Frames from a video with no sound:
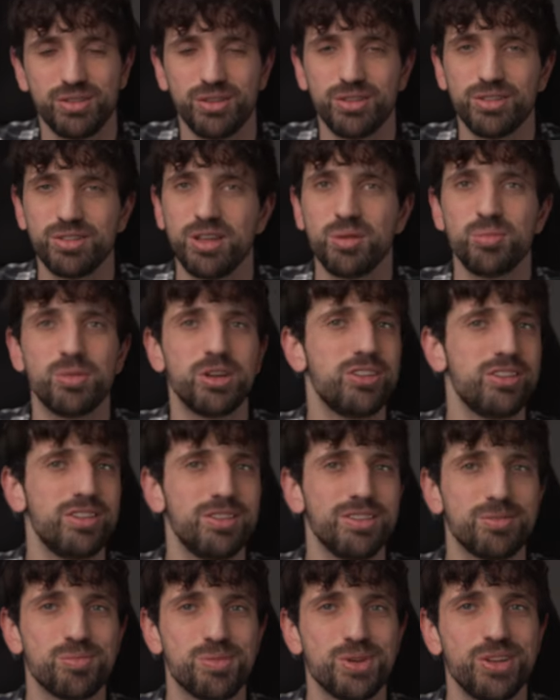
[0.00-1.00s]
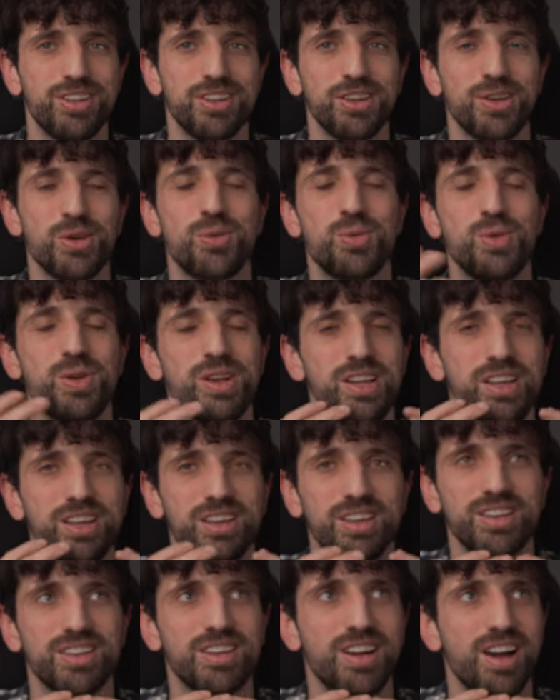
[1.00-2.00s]
Just imagine building a
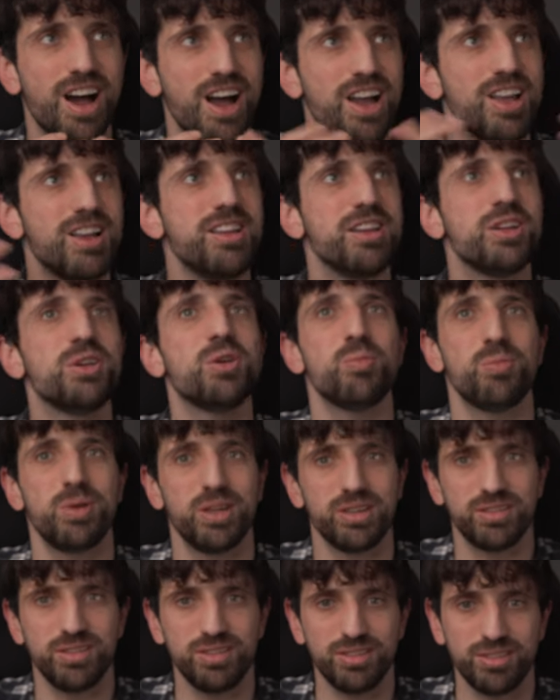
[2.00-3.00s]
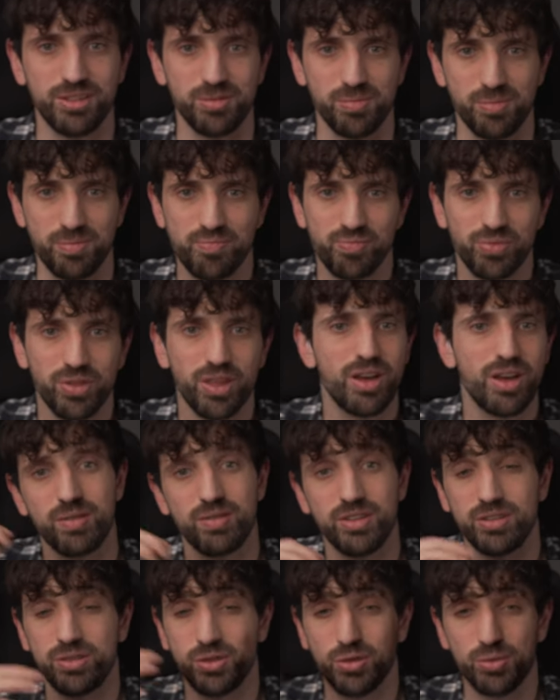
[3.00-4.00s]
really highly complex system
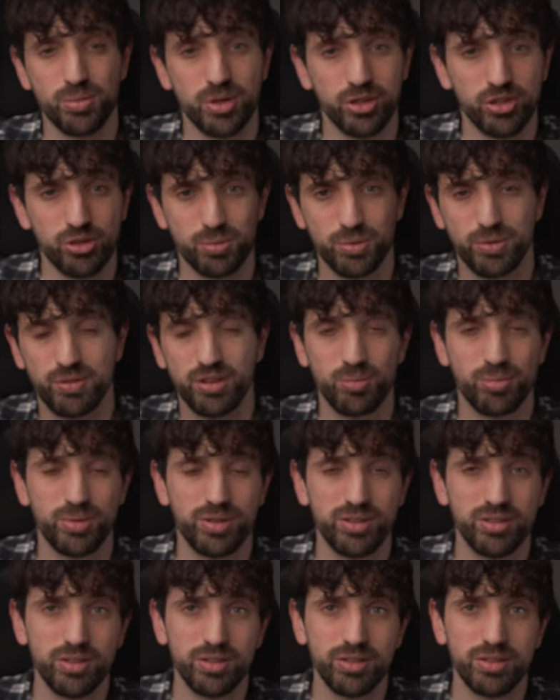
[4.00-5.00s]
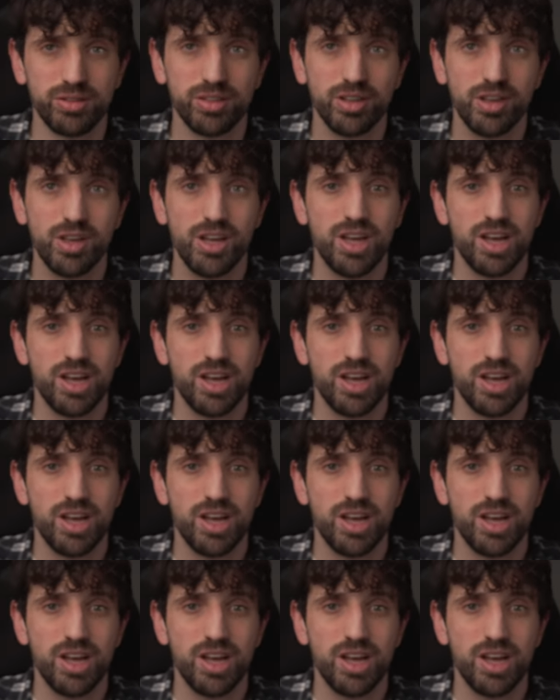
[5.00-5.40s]
with too much moving pieces.